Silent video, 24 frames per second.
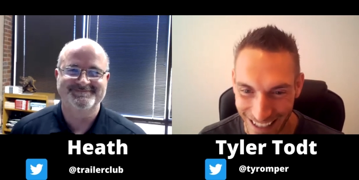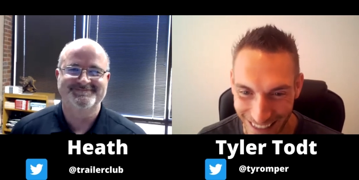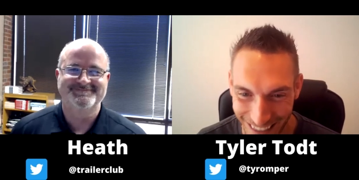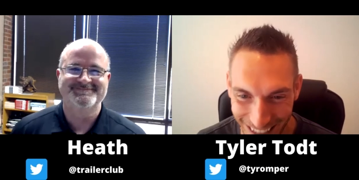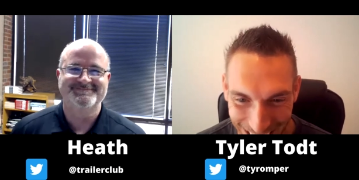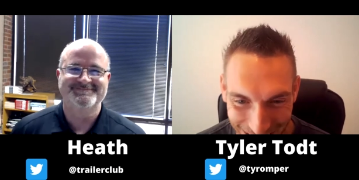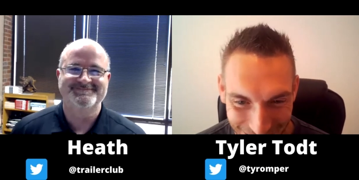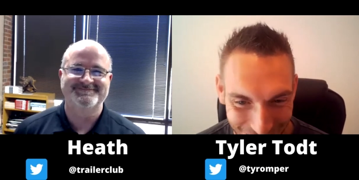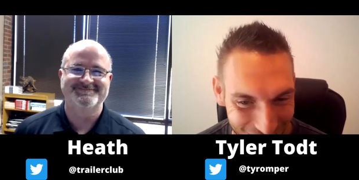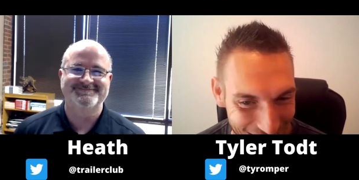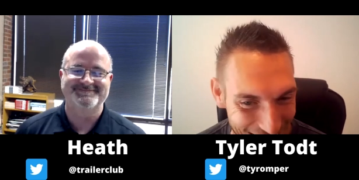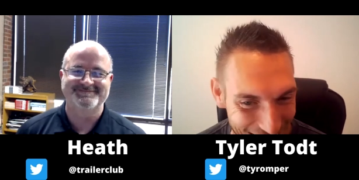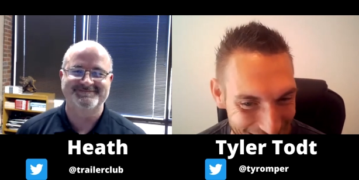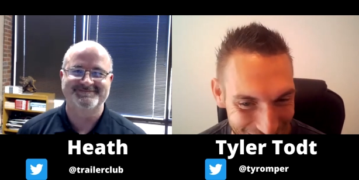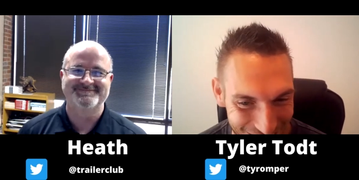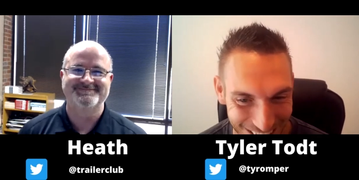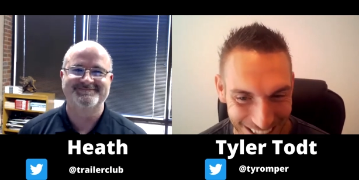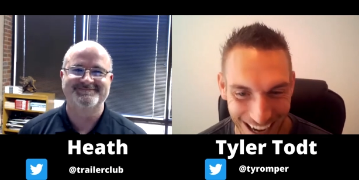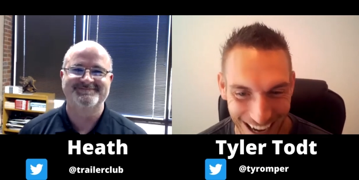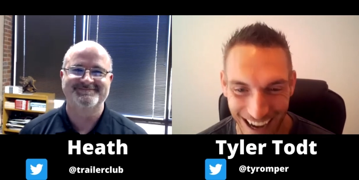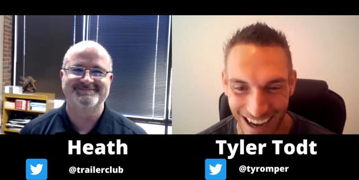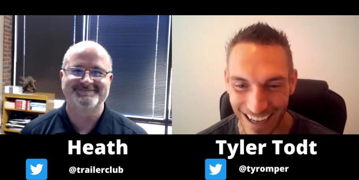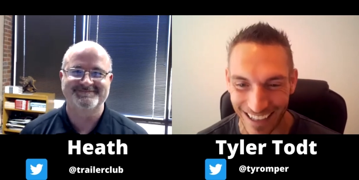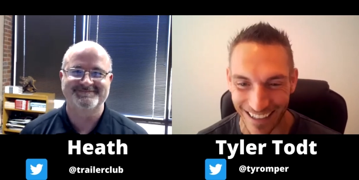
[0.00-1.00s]
Speaker 1: man, like ride or
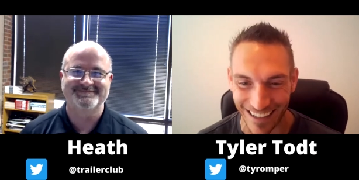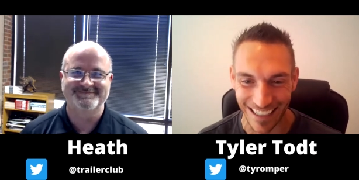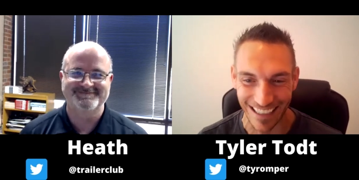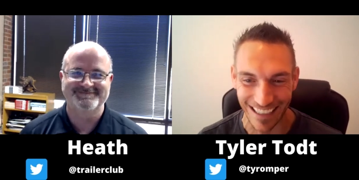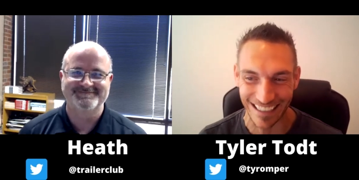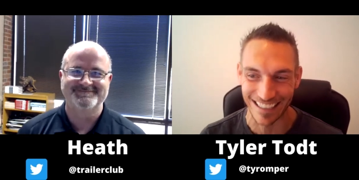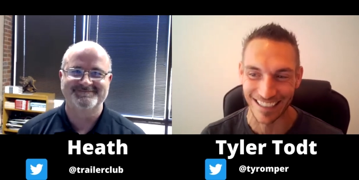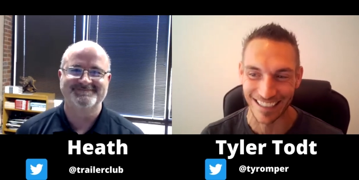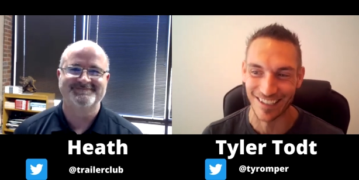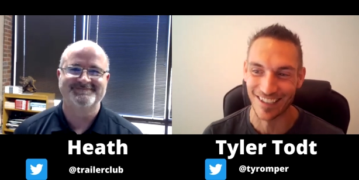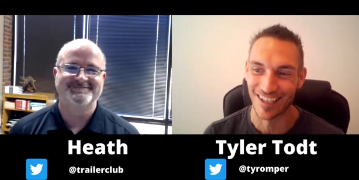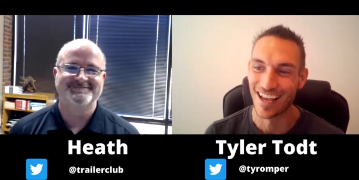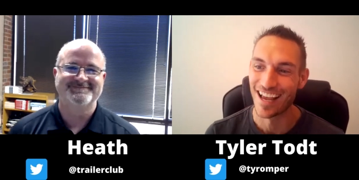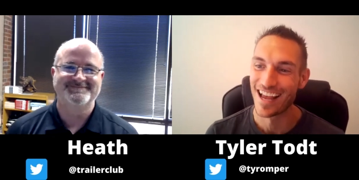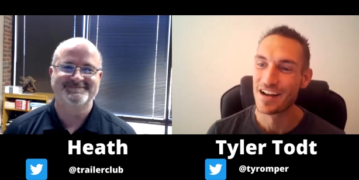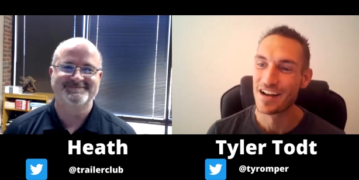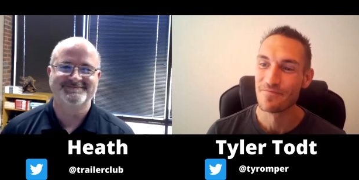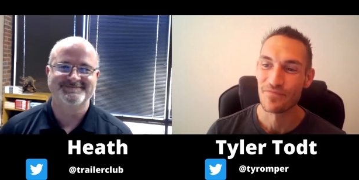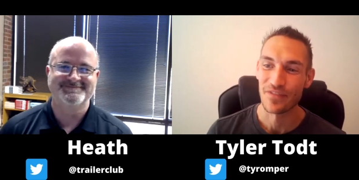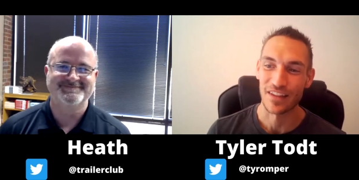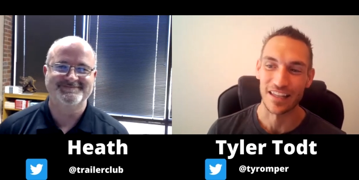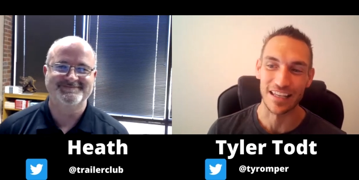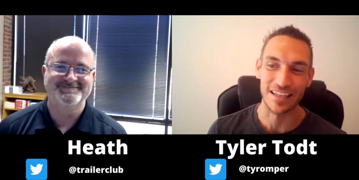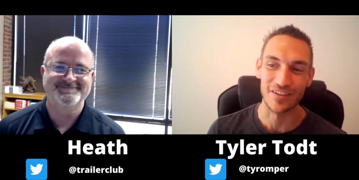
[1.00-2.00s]
die, like it's,
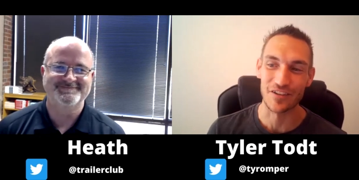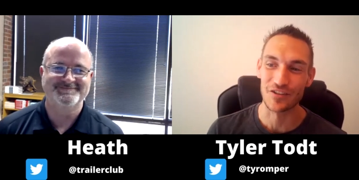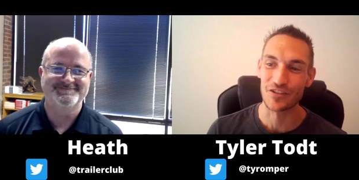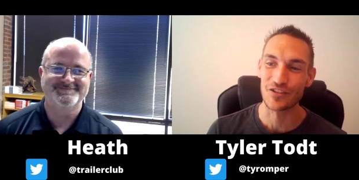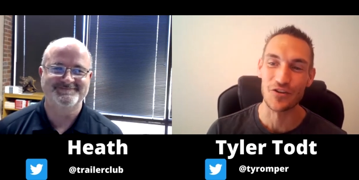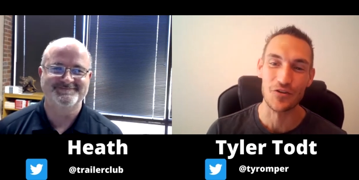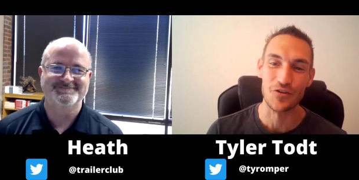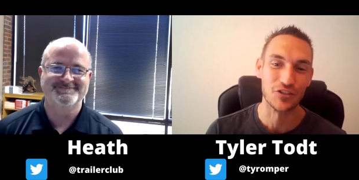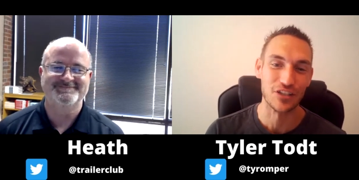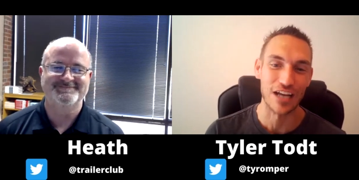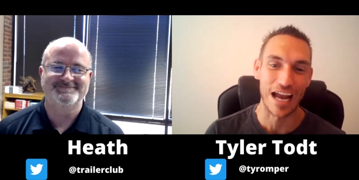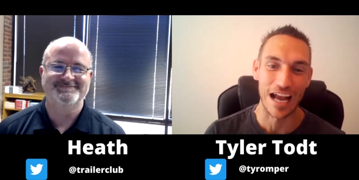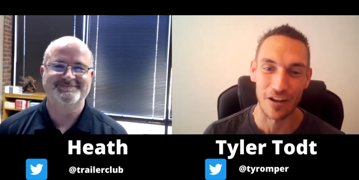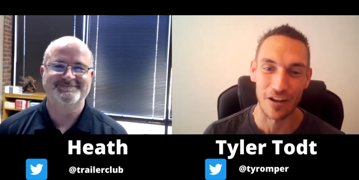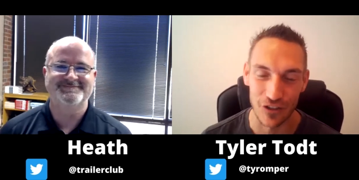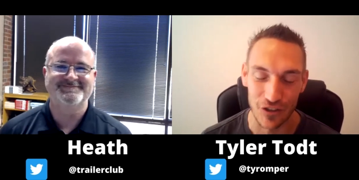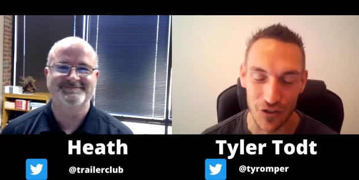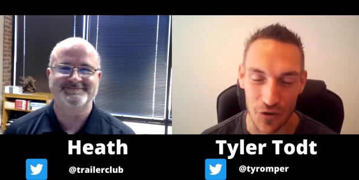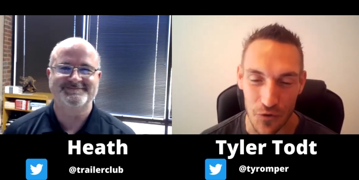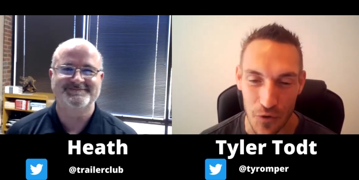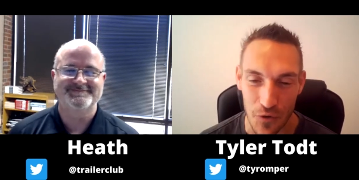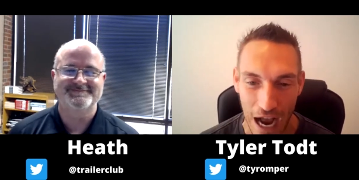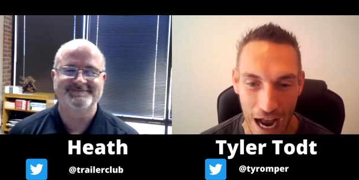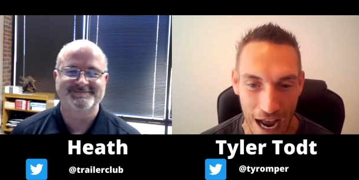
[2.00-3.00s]
there's no challenge
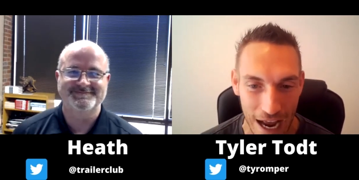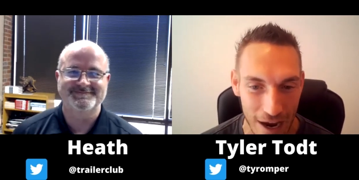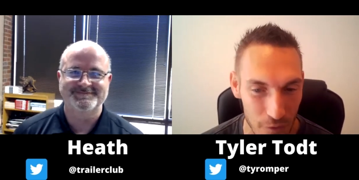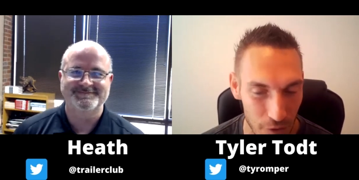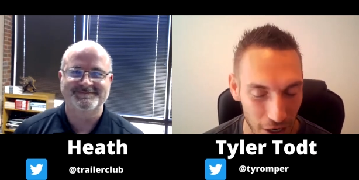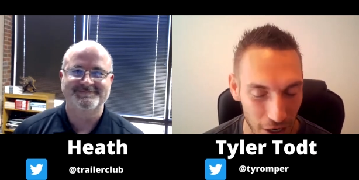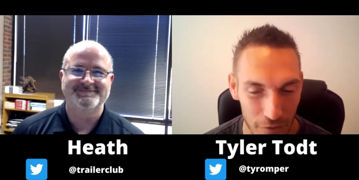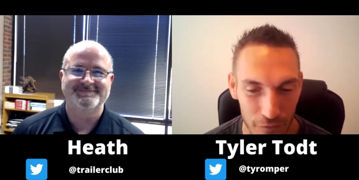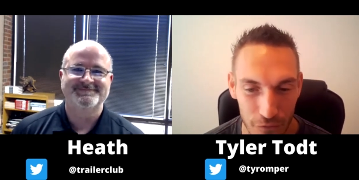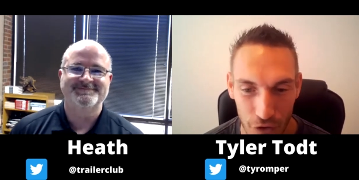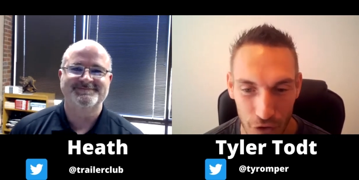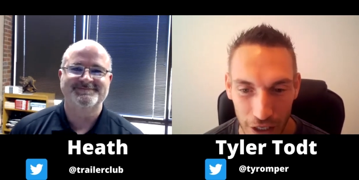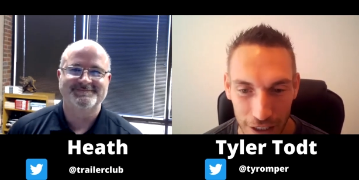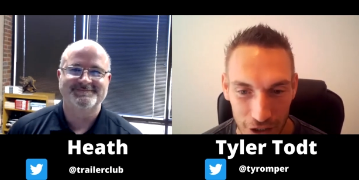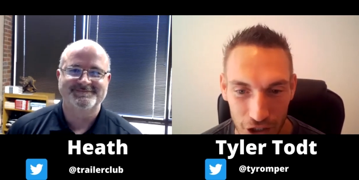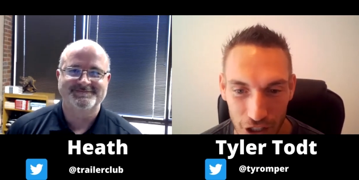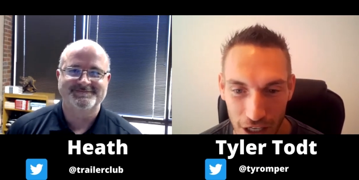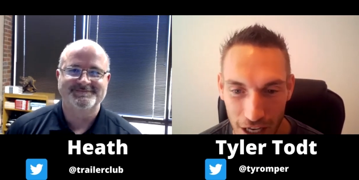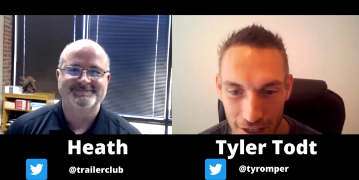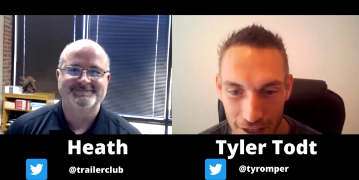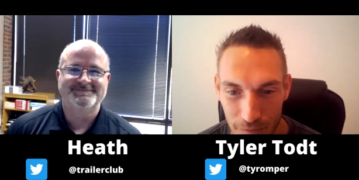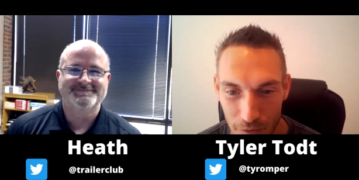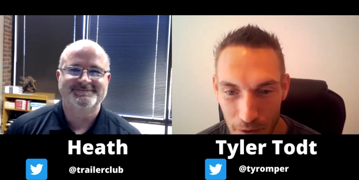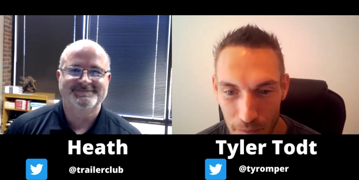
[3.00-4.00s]
too high when I feel like she
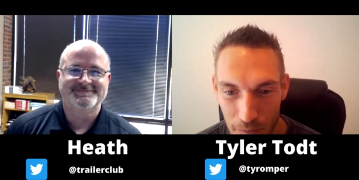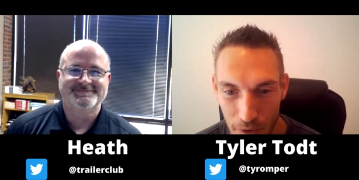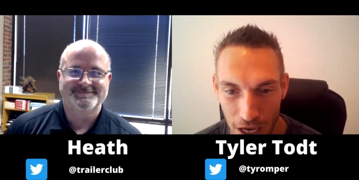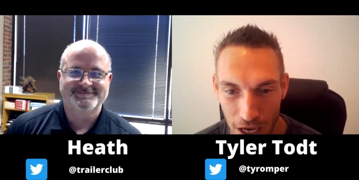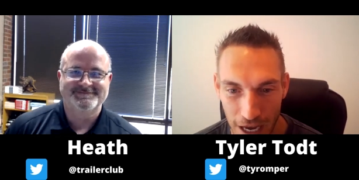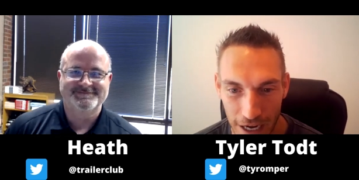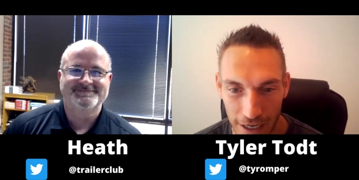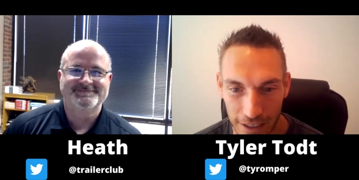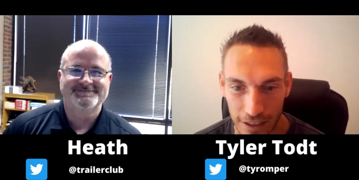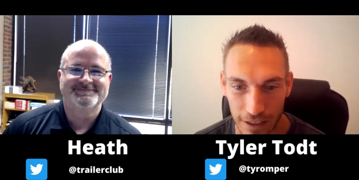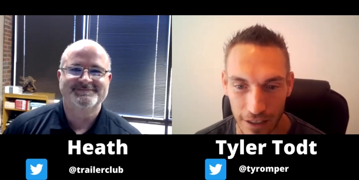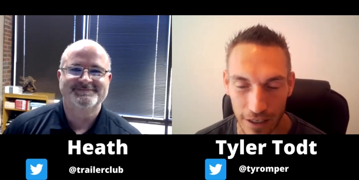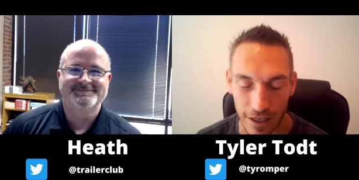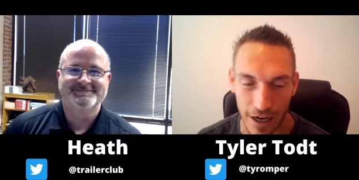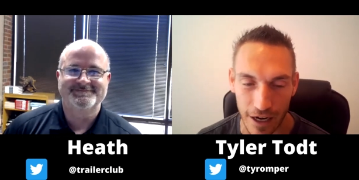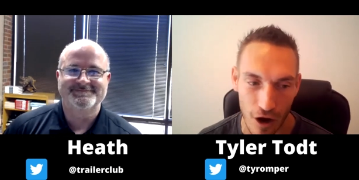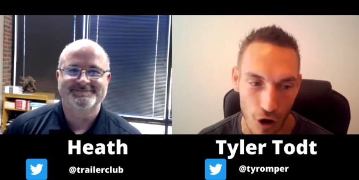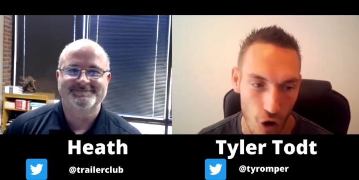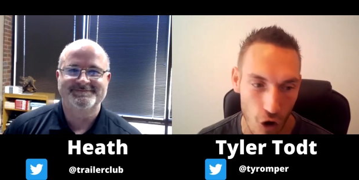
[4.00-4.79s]
has my back. And, and I